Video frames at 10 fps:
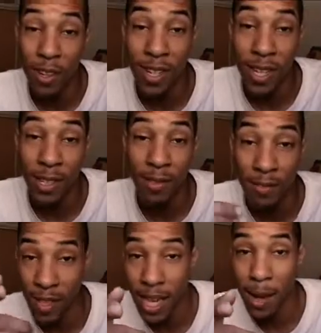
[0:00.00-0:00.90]
good deal
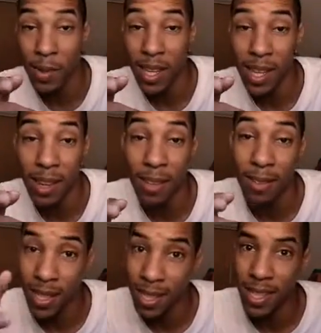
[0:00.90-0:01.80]
for the Game of the Year,
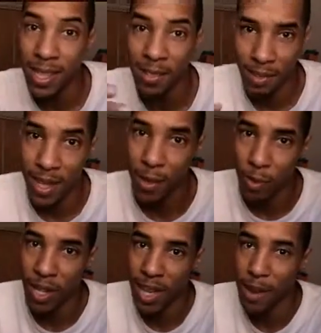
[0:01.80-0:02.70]
because it did
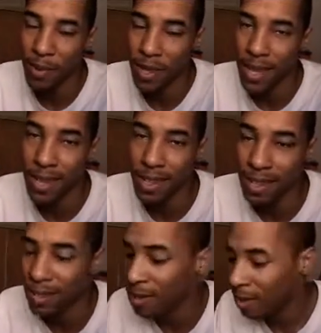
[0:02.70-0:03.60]
win Game of the Year.
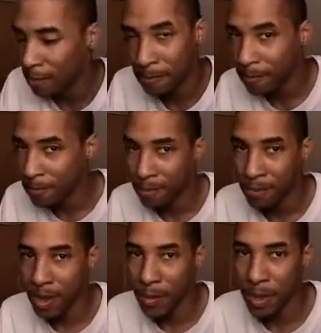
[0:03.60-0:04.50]
So
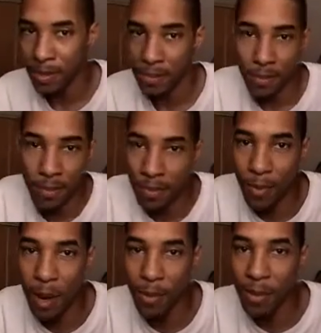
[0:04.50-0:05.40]
I mean,
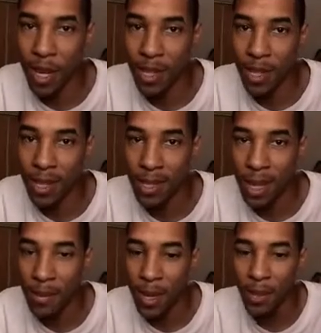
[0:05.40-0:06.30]
why would you not try this
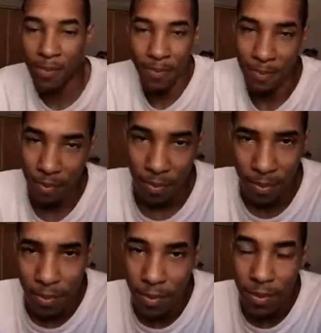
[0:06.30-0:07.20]
game out?
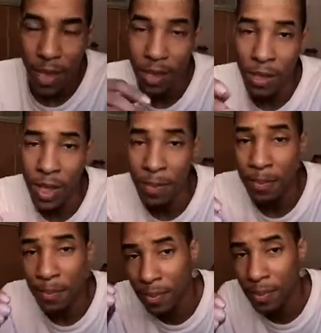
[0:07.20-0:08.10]
So yeah,
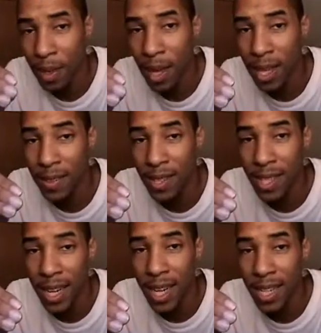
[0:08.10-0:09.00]
it gives
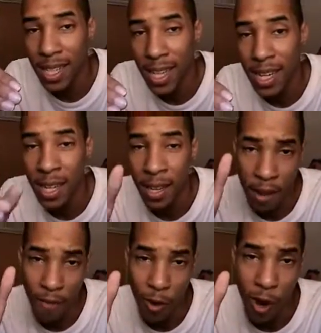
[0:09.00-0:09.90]
a 10 out of
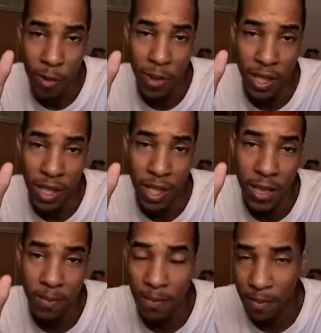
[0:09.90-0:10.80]
10 for an
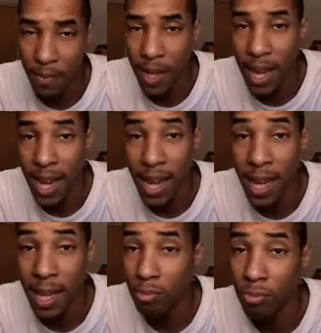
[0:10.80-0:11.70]
RPG,
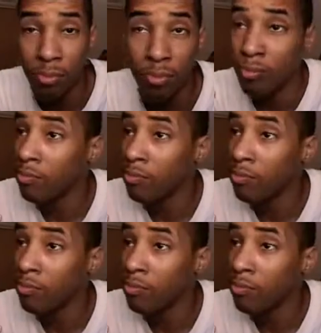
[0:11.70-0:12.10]
and